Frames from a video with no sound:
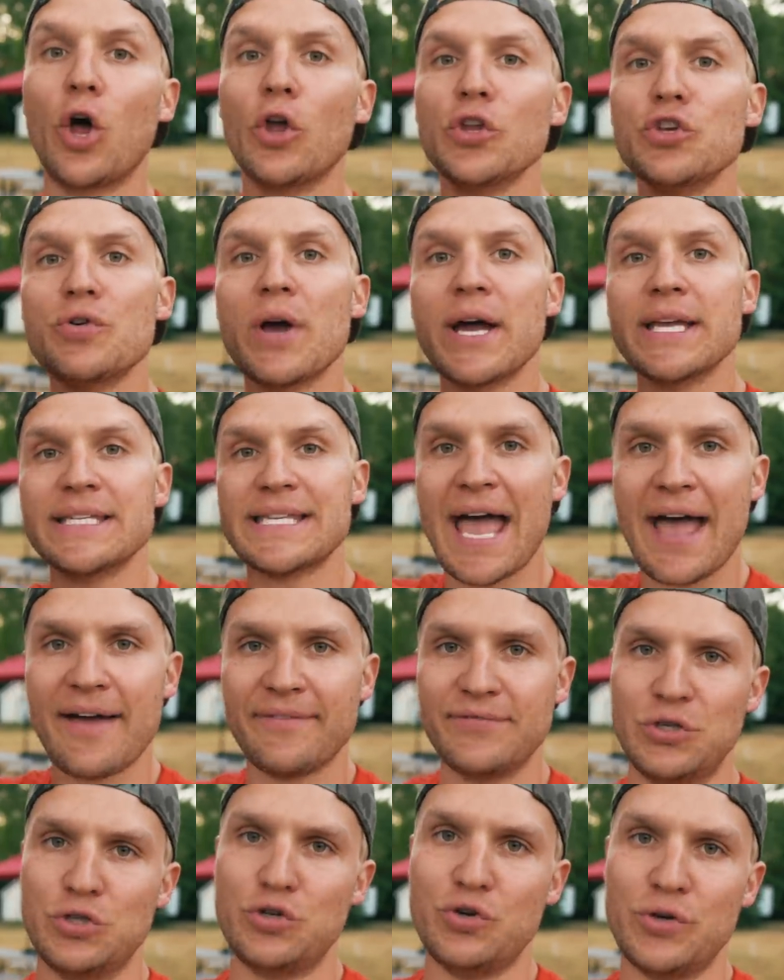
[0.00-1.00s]
All you guys
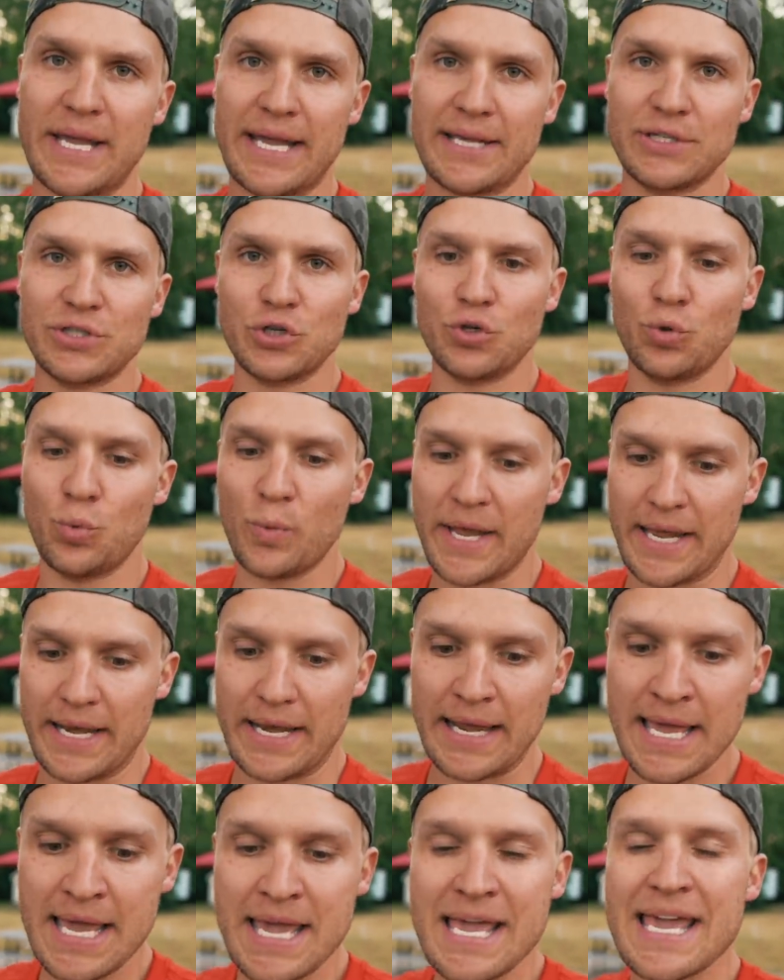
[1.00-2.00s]
have to do to enter to
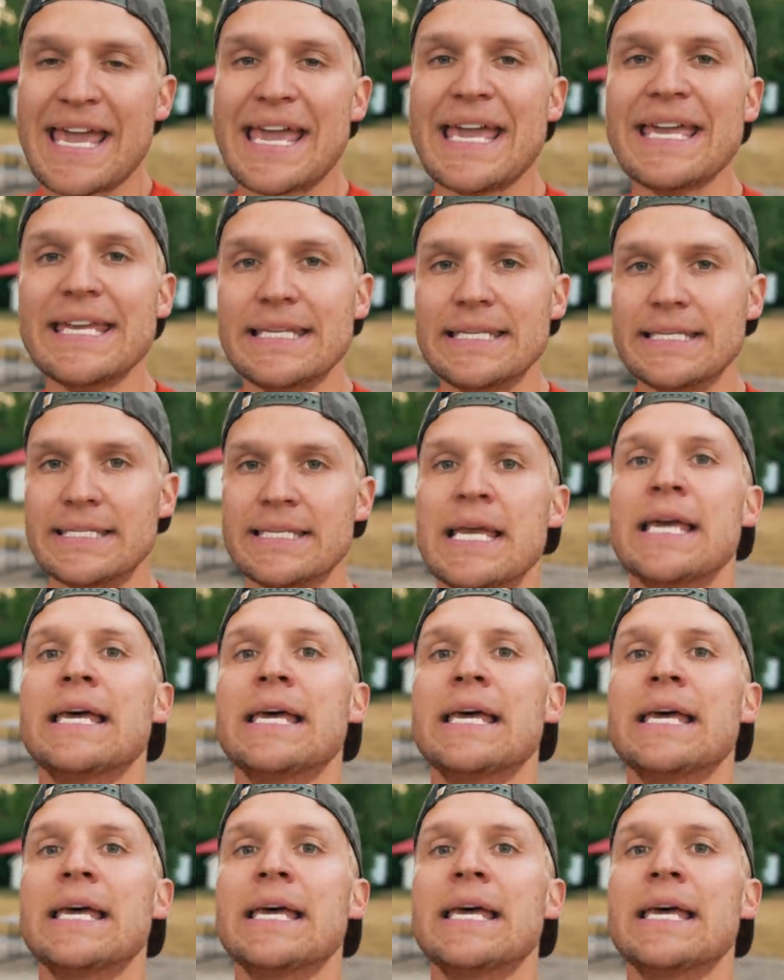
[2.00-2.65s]
win is